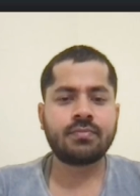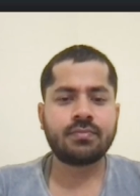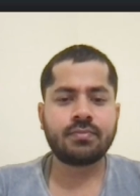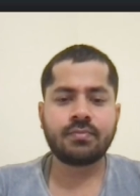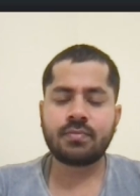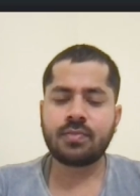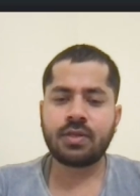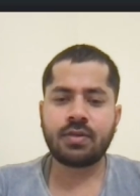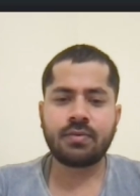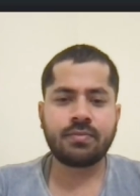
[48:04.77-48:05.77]
Are
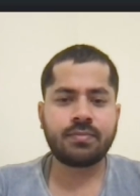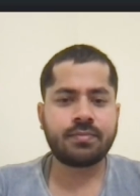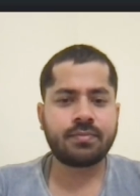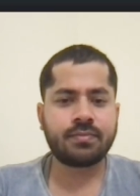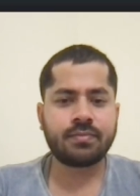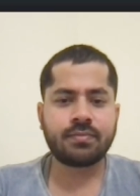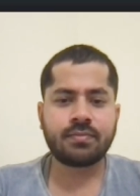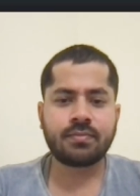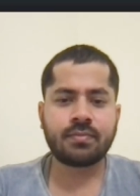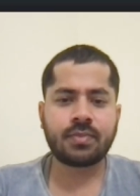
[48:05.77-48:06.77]
flexible enough that the
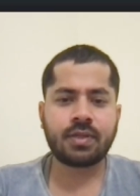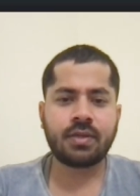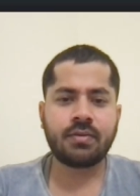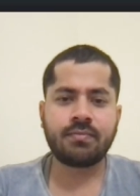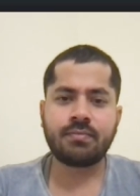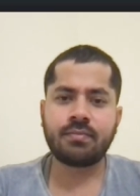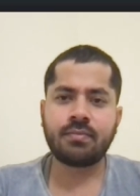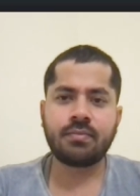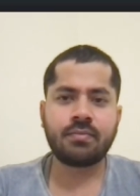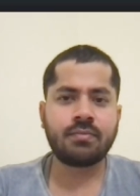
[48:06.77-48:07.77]
books and that.
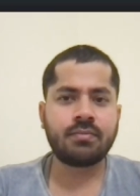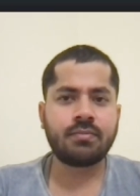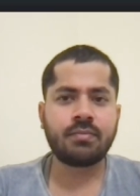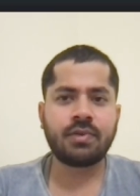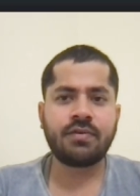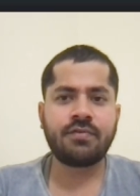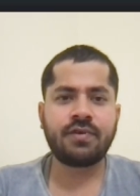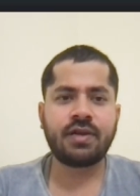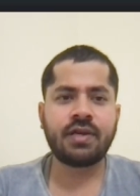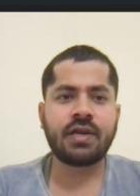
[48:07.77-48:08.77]
Mm,
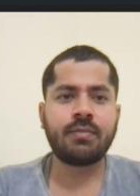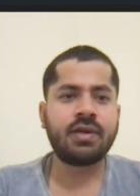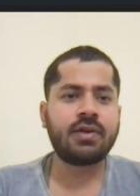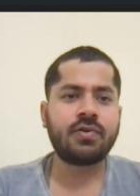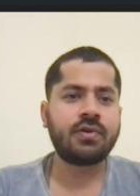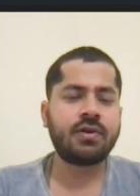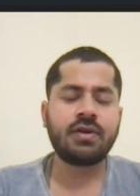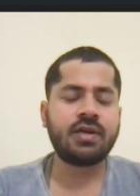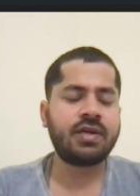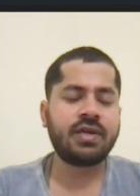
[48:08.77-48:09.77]
definitely i'm eager to
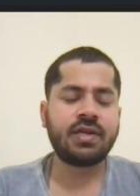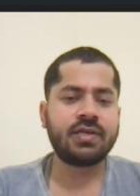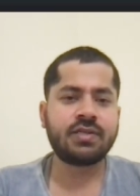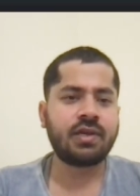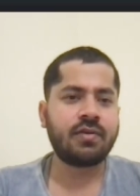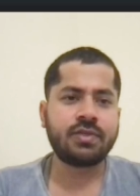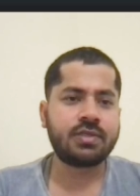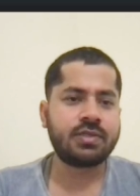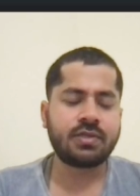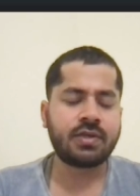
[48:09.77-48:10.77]
learn any skill which
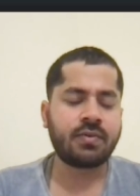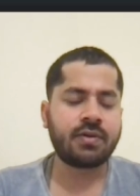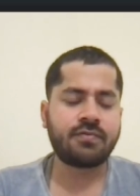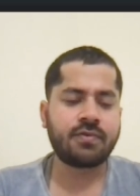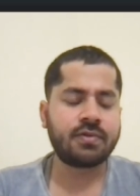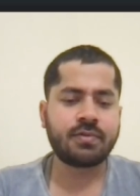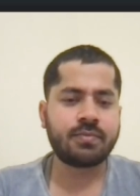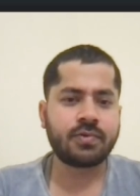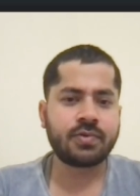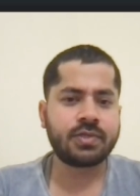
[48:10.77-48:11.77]
is required for the
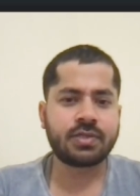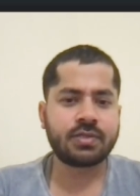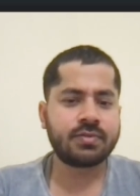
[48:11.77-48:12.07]
project